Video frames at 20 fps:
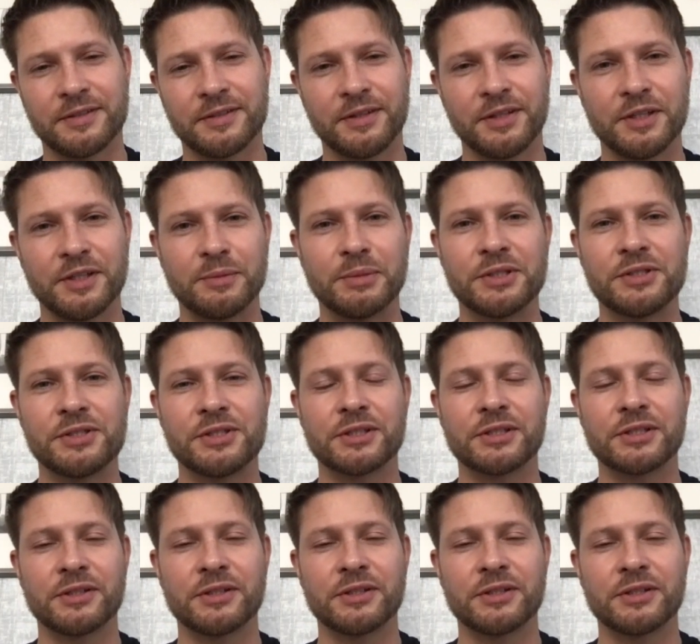Hilbert
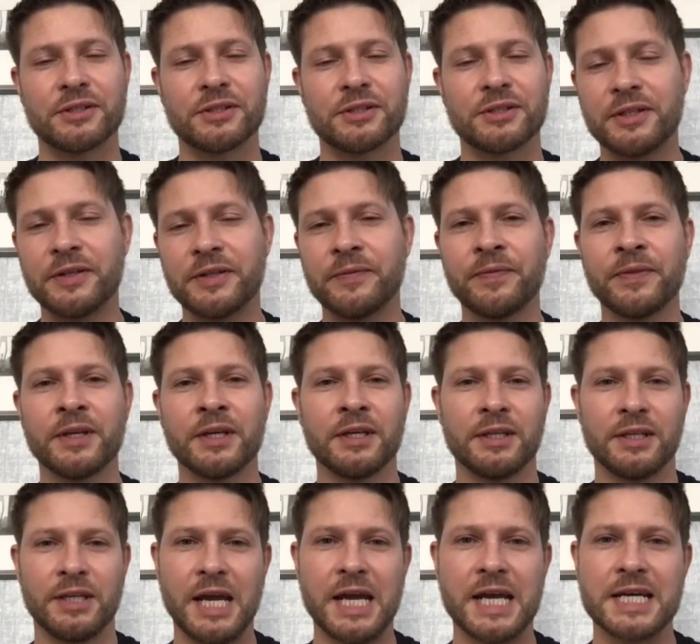Circle Theater
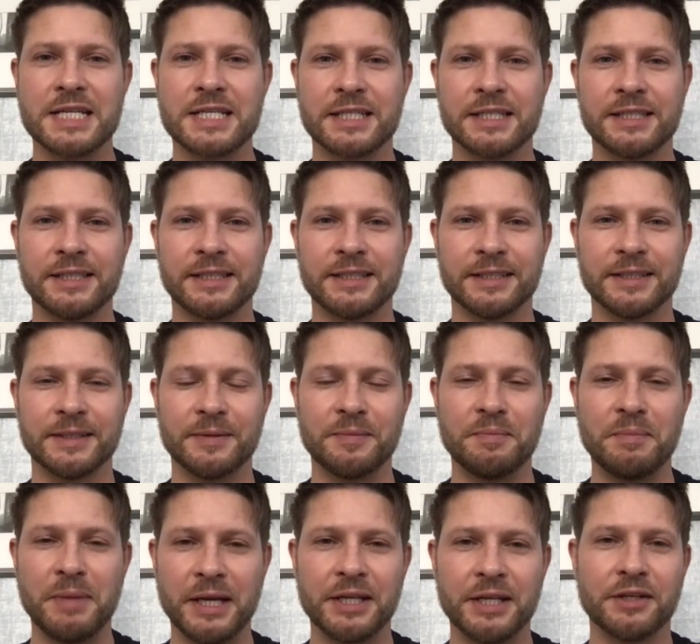and
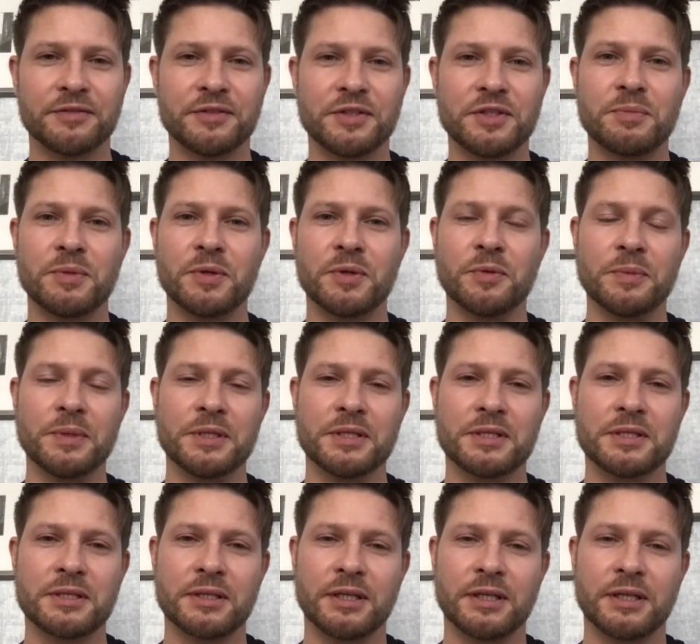many of these
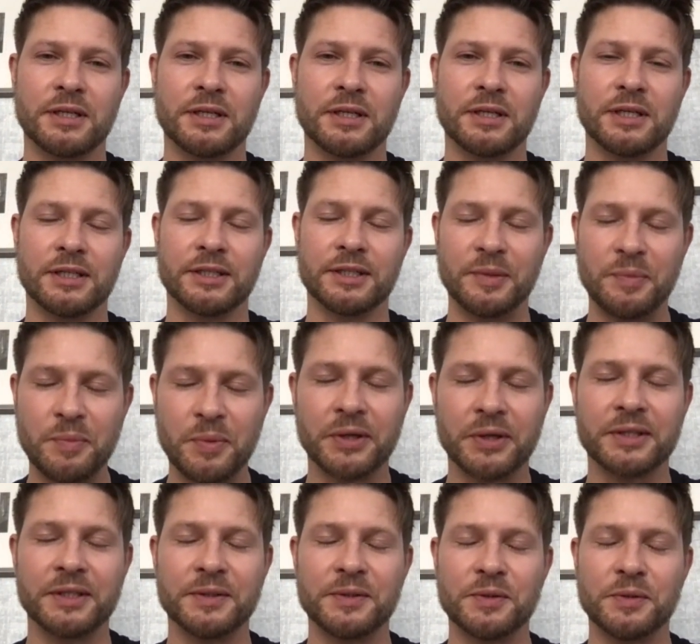moments are
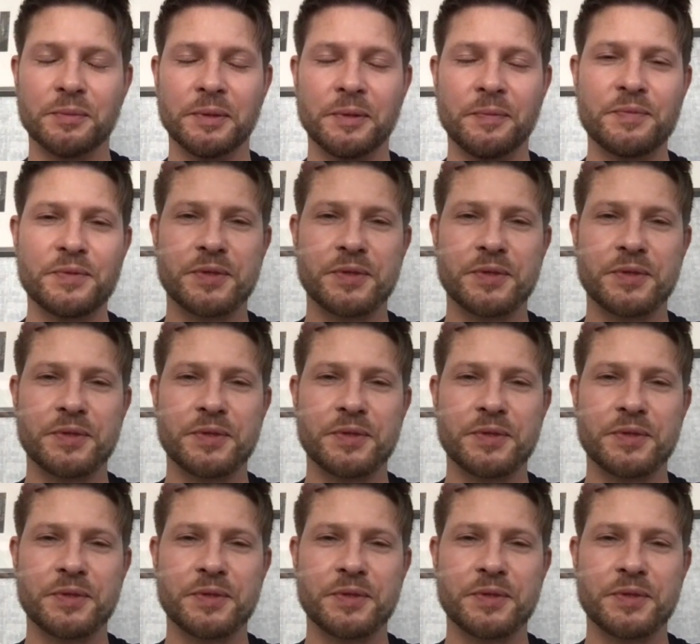important to me so